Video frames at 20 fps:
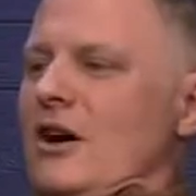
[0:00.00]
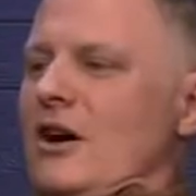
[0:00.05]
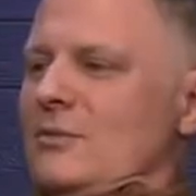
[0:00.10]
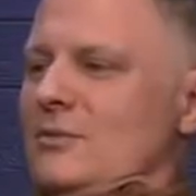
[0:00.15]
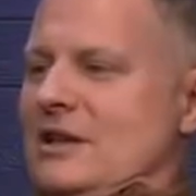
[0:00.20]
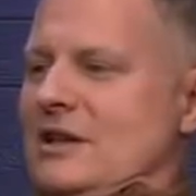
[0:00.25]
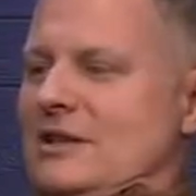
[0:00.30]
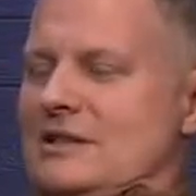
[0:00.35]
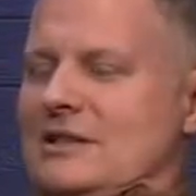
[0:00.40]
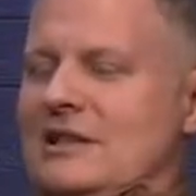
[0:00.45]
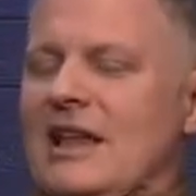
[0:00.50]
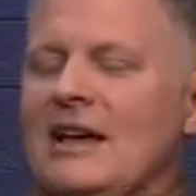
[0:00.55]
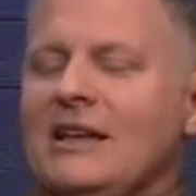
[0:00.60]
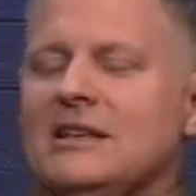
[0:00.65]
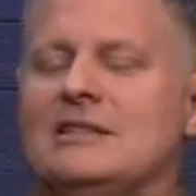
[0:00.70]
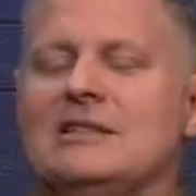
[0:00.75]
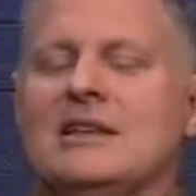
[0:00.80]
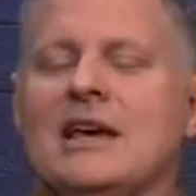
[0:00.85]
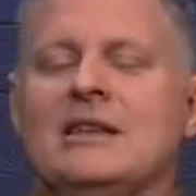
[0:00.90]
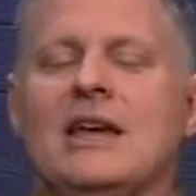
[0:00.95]
to me. It's, it's
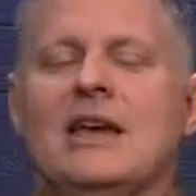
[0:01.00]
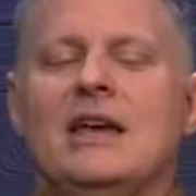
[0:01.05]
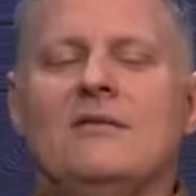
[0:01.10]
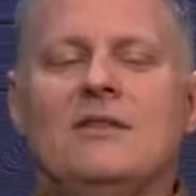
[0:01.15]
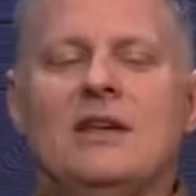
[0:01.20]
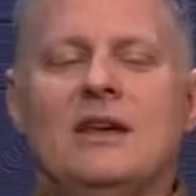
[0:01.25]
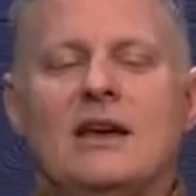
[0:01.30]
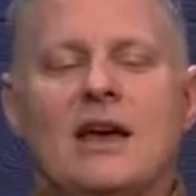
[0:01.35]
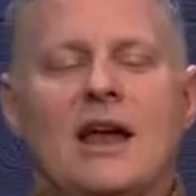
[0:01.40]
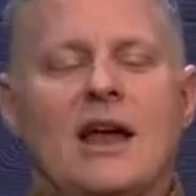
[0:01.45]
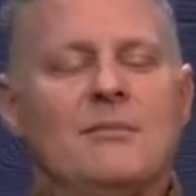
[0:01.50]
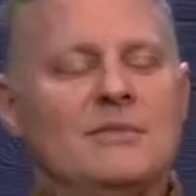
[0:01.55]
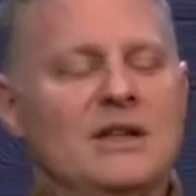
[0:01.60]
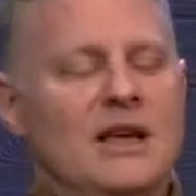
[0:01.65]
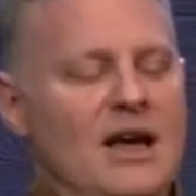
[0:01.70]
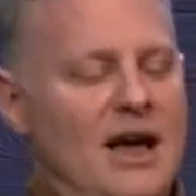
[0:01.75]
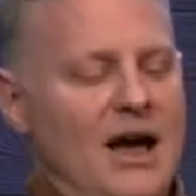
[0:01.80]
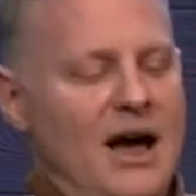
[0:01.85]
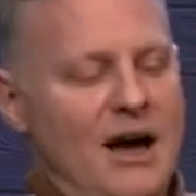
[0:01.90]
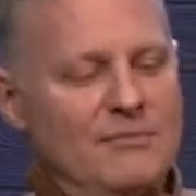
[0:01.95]
yes. Sunday evening and I'm
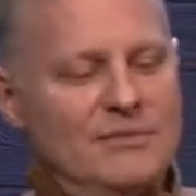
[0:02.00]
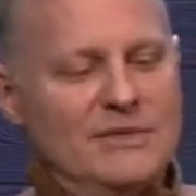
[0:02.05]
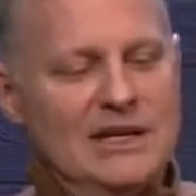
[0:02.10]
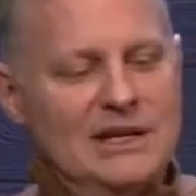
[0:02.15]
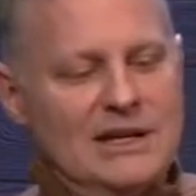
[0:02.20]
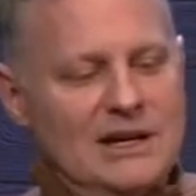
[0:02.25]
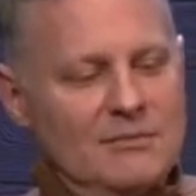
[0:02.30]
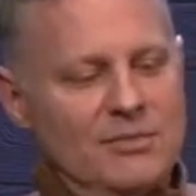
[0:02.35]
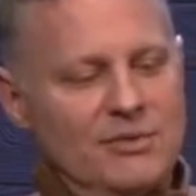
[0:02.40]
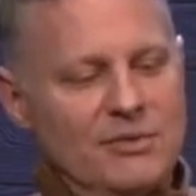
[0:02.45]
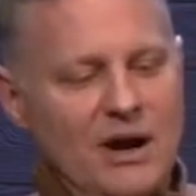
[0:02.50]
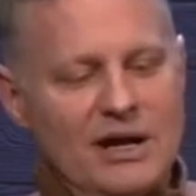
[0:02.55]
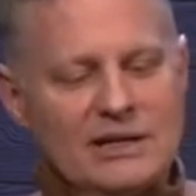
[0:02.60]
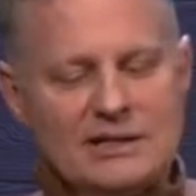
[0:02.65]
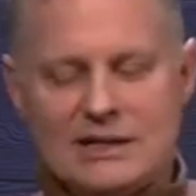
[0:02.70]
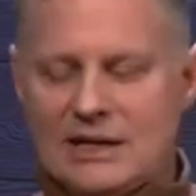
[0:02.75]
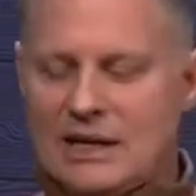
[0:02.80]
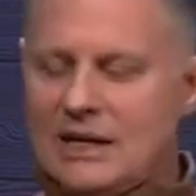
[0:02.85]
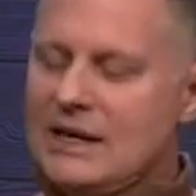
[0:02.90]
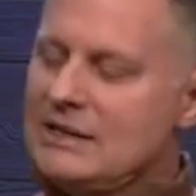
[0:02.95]
I'm
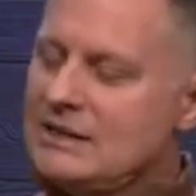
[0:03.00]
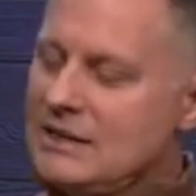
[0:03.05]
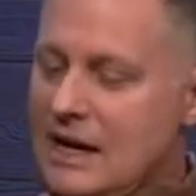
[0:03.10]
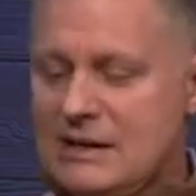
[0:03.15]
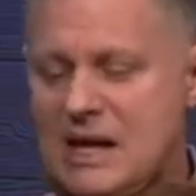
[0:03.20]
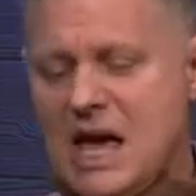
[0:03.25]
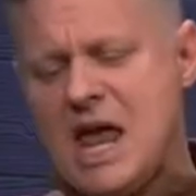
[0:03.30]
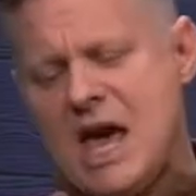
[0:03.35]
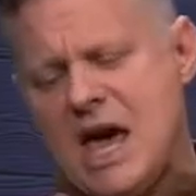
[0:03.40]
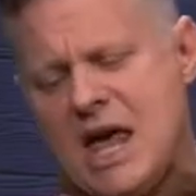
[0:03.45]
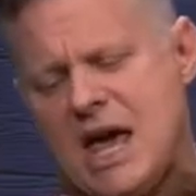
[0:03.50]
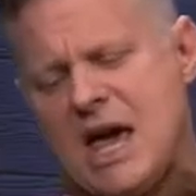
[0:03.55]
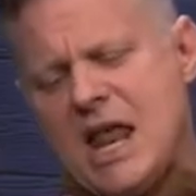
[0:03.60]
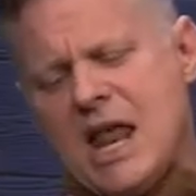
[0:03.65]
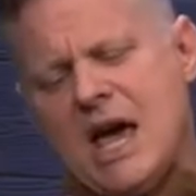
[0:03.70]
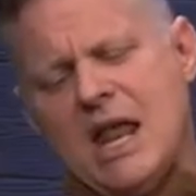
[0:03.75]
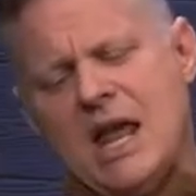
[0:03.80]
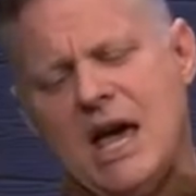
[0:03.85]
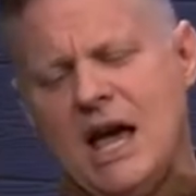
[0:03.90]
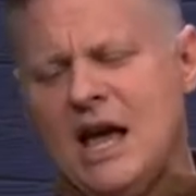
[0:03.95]
decompressing and he's like da da da
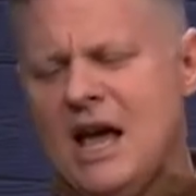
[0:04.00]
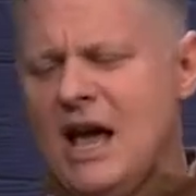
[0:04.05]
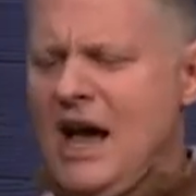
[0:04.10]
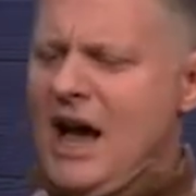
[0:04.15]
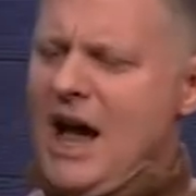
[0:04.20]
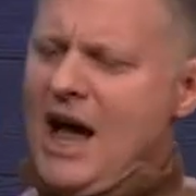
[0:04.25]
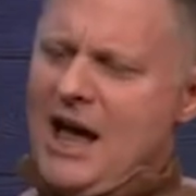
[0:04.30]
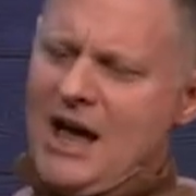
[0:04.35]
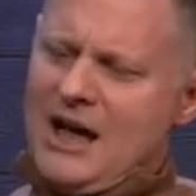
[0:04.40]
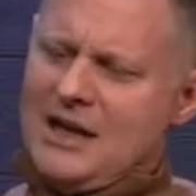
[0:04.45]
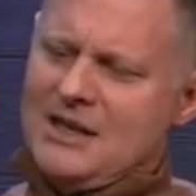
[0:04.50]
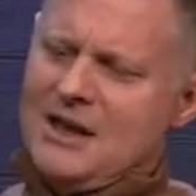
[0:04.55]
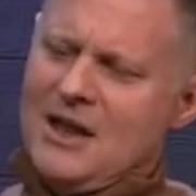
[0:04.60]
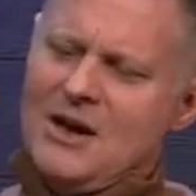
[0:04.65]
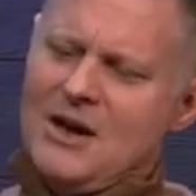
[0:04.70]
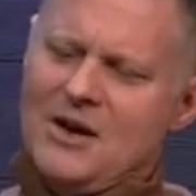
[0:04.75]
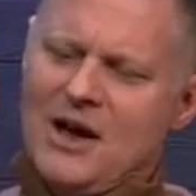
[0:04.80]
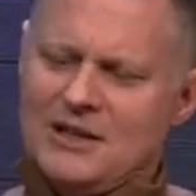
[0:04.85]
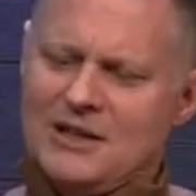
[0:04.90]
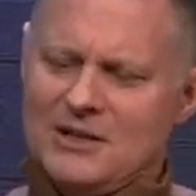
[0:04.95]
da da. Uh, you
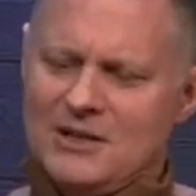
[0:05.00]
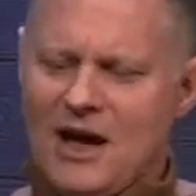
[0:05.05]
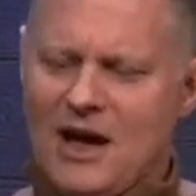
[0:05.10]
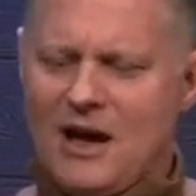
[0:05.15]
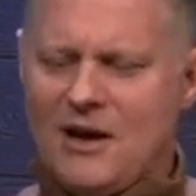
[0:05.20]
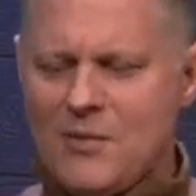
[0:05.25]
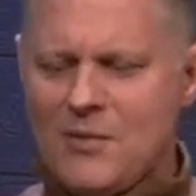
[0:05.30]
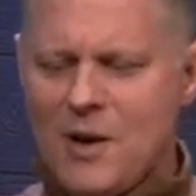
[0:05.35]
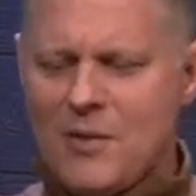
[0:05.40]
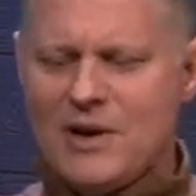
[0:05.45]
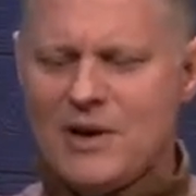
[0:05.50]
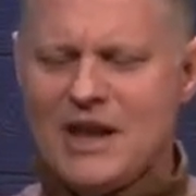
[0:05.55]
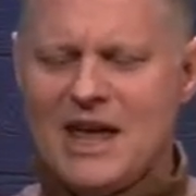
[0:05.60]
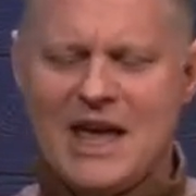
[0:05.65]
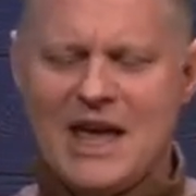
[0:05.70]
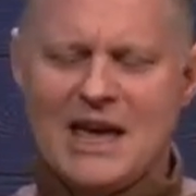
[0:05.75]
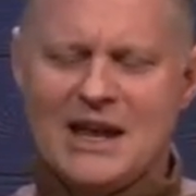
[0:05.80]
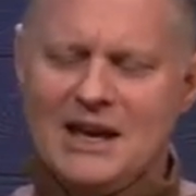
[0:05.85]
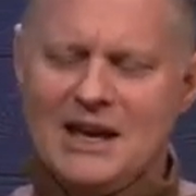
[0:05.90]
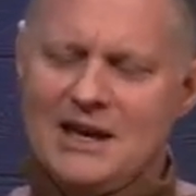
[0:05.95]
know I do I'm up in
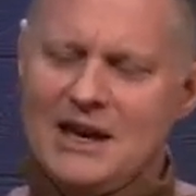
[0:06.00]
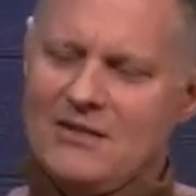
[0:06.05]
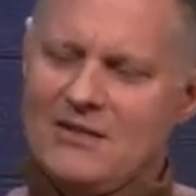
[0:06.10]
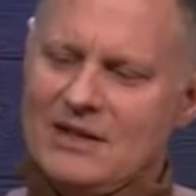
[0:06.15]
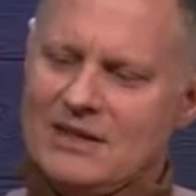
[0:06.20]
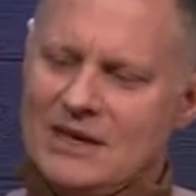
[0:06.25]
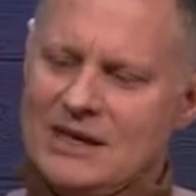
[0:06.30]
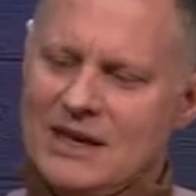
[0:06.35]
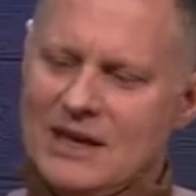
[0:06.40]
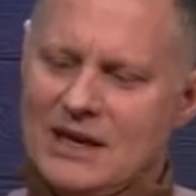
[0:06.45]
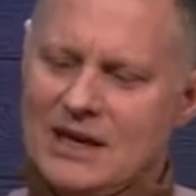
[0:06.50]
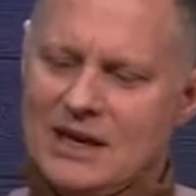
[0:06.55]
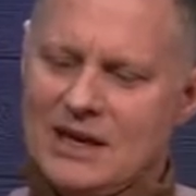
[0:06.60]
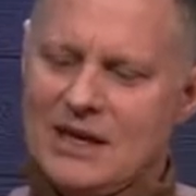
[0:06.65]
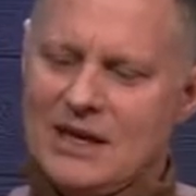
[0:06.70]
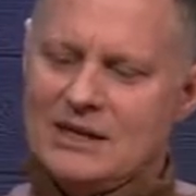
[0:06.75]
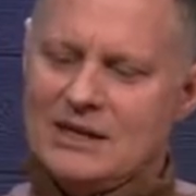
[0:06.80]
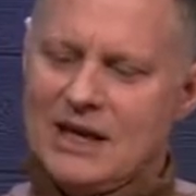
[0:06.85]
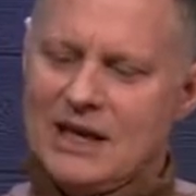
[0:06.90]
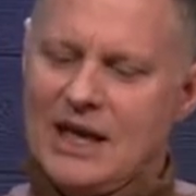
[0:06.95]
Anna and everything
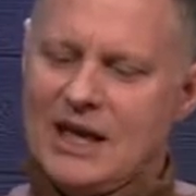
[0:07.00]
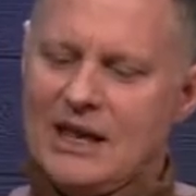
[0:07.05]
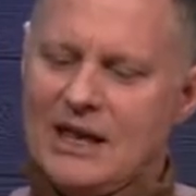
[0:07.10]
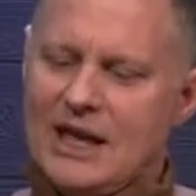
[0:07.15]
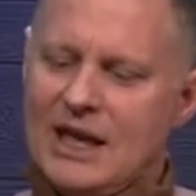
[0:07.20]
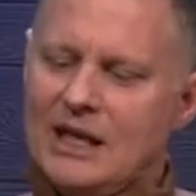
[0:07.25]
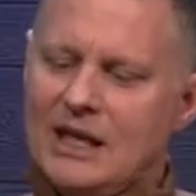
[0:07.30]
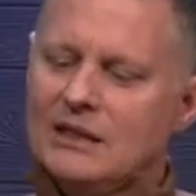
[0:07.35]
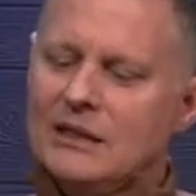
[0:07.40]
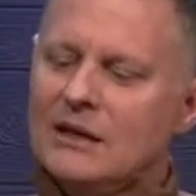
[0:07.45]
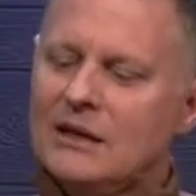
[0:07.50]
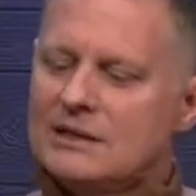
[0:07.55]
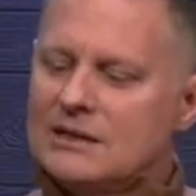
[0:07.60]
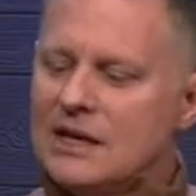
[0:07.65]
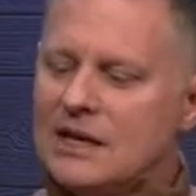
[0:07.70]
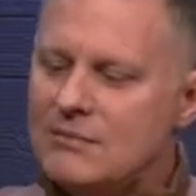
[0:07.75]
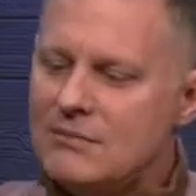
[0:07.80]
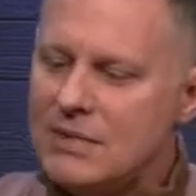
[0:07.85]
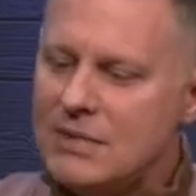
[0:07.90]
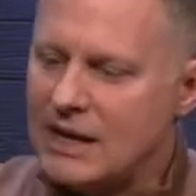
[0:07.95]
and and he looks
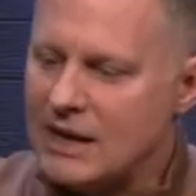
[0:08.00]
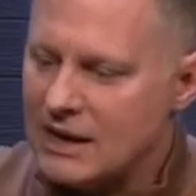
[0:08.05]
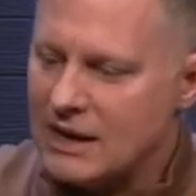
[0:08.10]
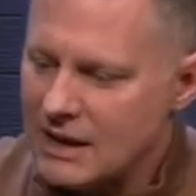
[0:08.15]
at me